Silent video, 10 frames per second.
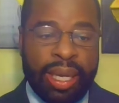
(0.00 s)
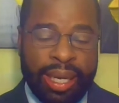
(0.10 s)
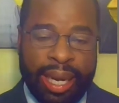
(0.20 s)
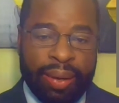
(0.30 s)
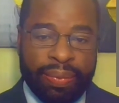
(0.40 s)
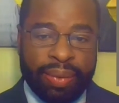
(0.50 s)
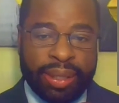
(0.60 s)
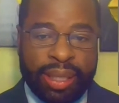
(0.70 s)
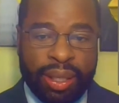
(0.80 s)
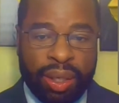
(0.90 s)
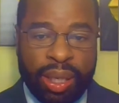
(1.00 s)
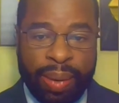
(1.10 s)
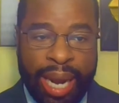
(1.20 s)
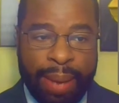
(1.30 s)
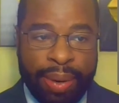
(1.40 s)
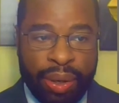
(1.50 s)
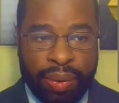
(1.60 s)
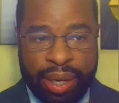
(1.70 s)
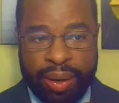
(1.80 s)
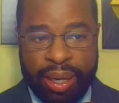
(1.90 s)
Now, let's take a look at what happened in
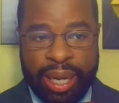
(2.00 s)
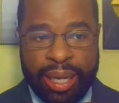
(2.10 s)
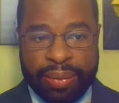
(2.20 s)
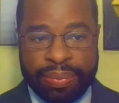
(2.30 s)
North Carolina.